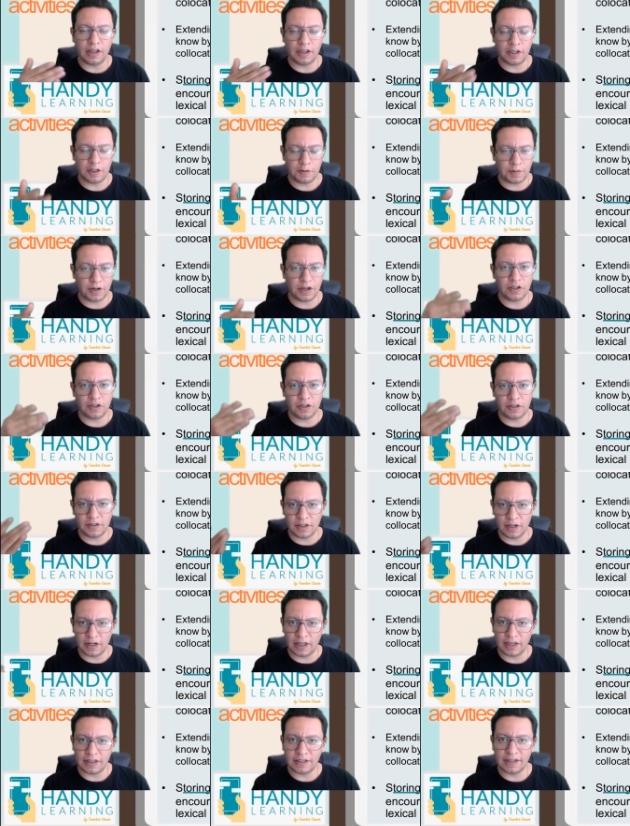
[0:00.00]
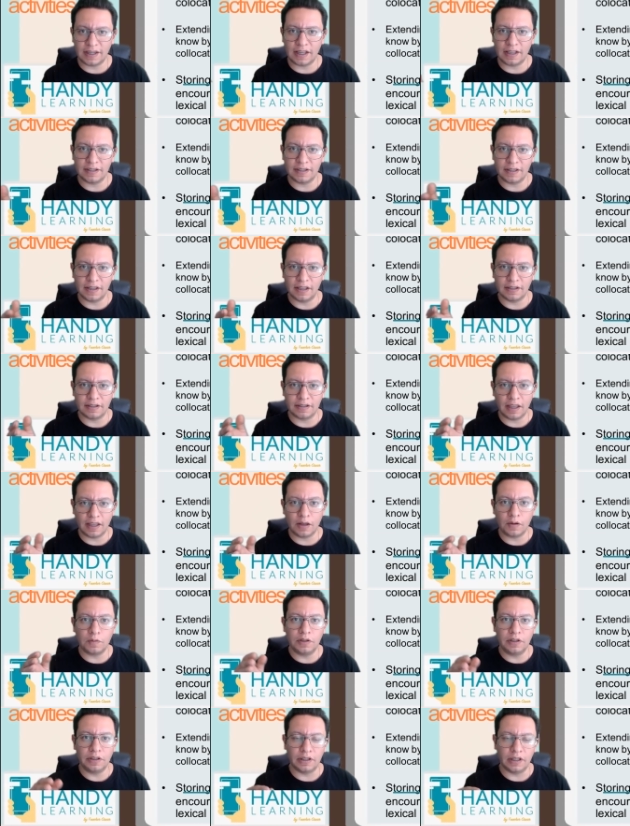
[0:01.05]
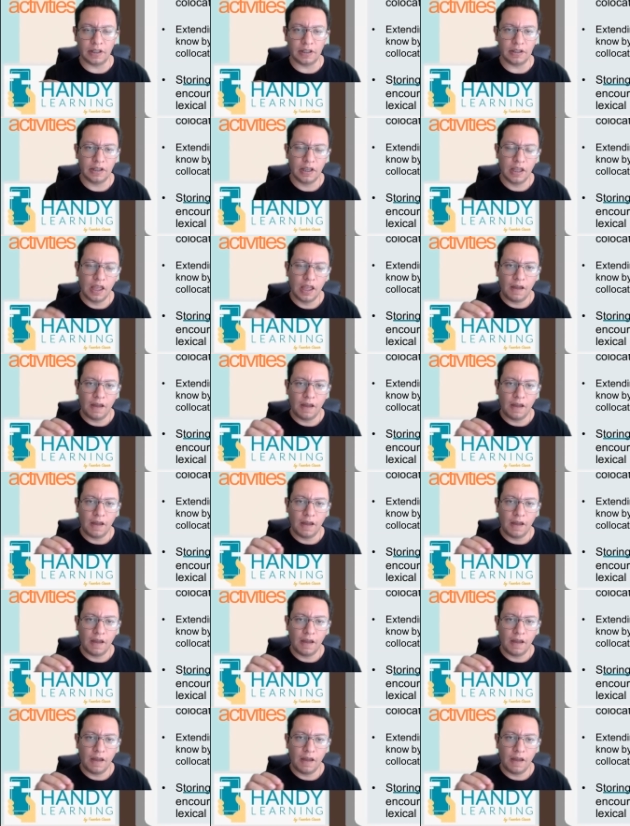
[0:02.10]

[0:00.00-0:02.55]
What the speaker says: expressions, and lexical sets they will need